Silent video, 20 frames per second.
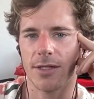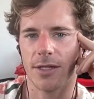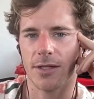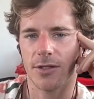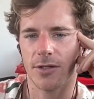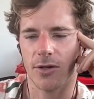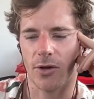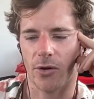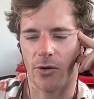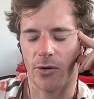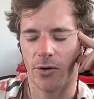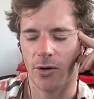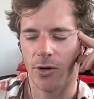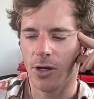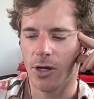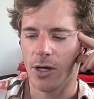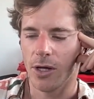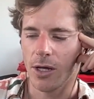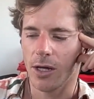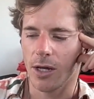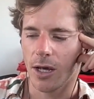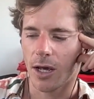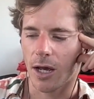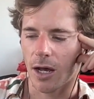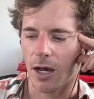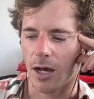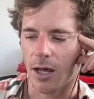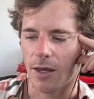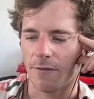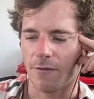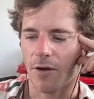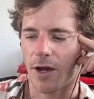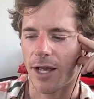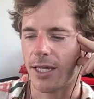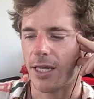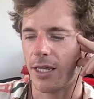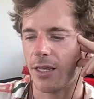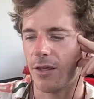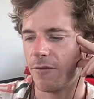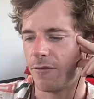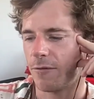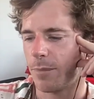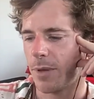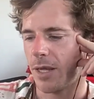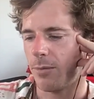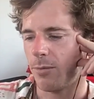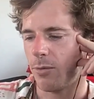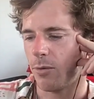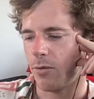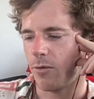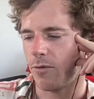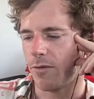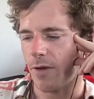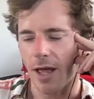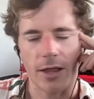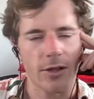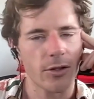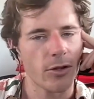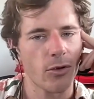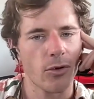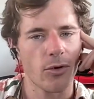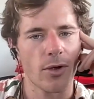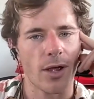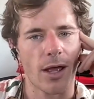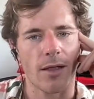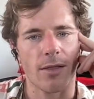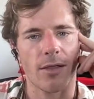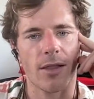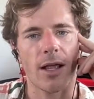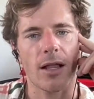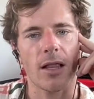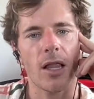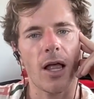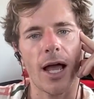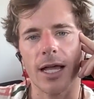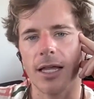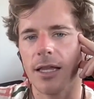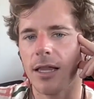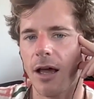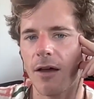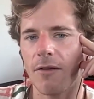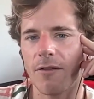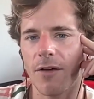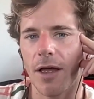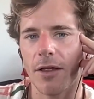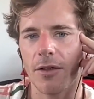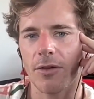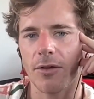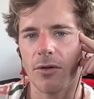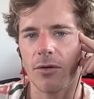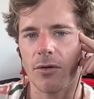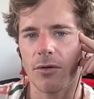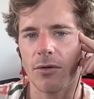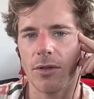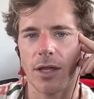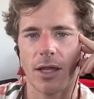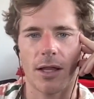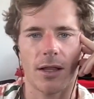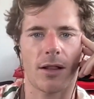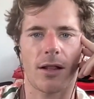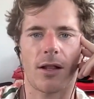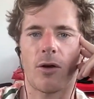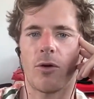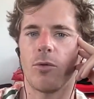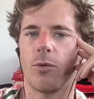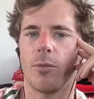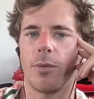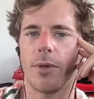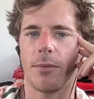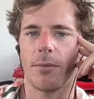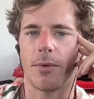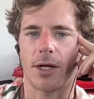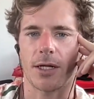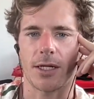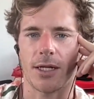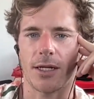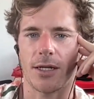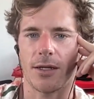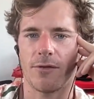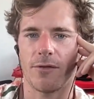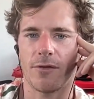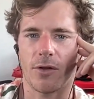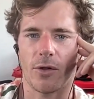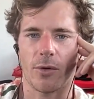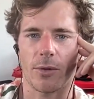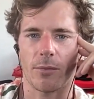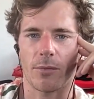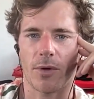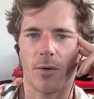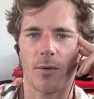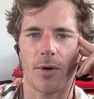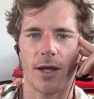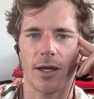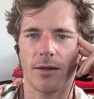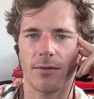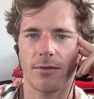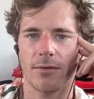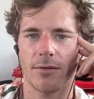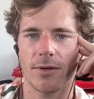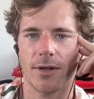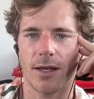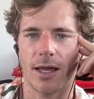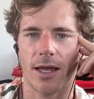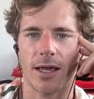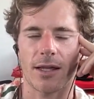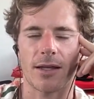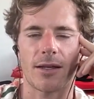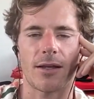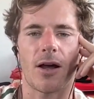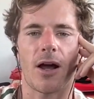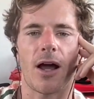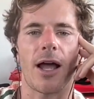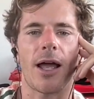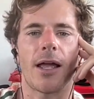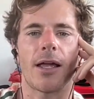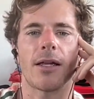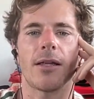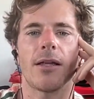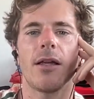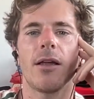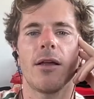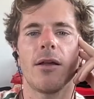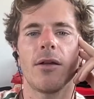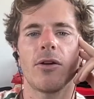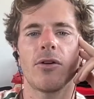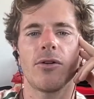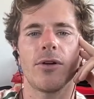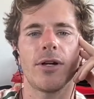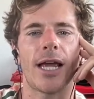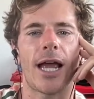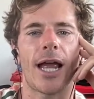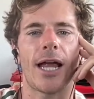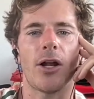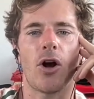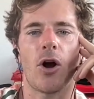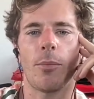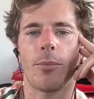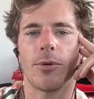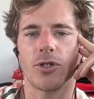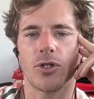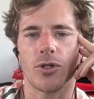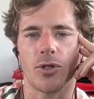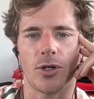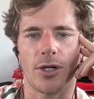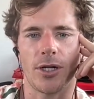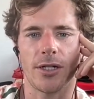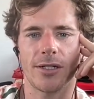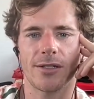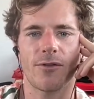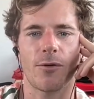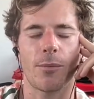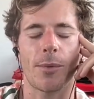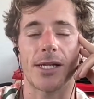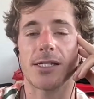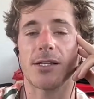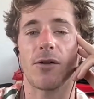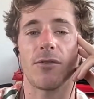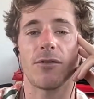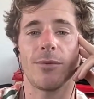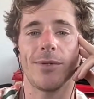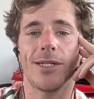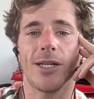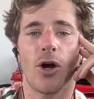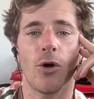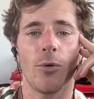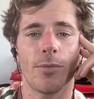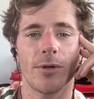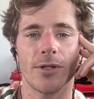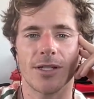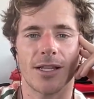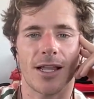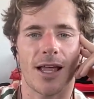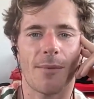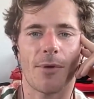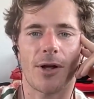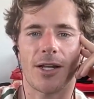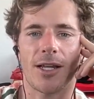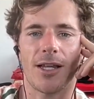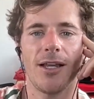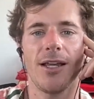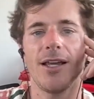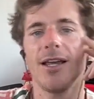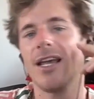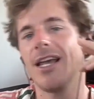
And so if I give people value and they like that value, then there will be money flowing my way. And I create opportunities for myself to be open to that money.